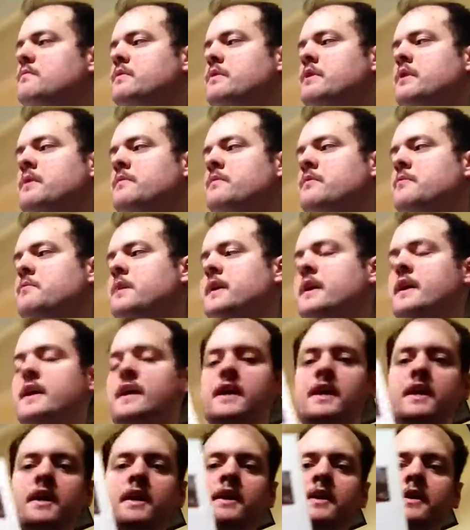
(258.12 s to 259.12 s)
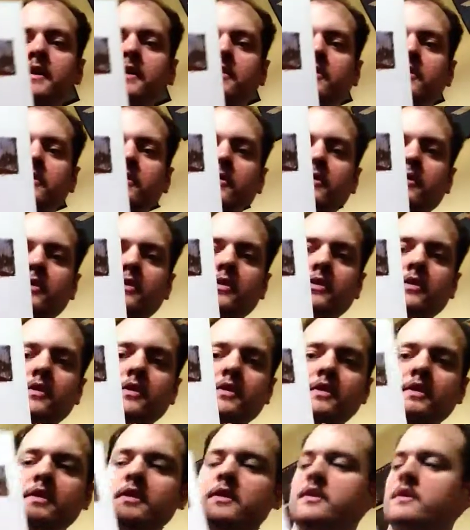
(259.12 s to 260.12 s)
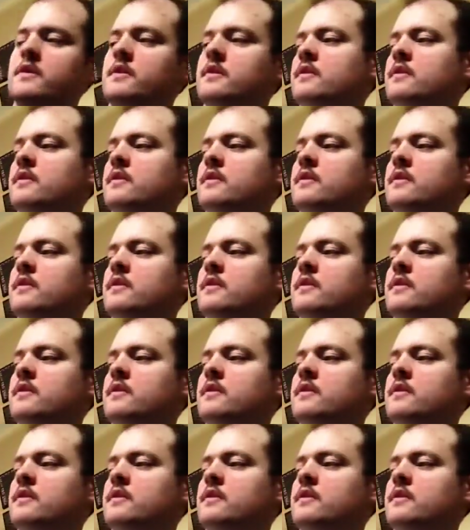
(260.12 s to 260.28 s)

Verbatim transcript: Come to My Aid, uh,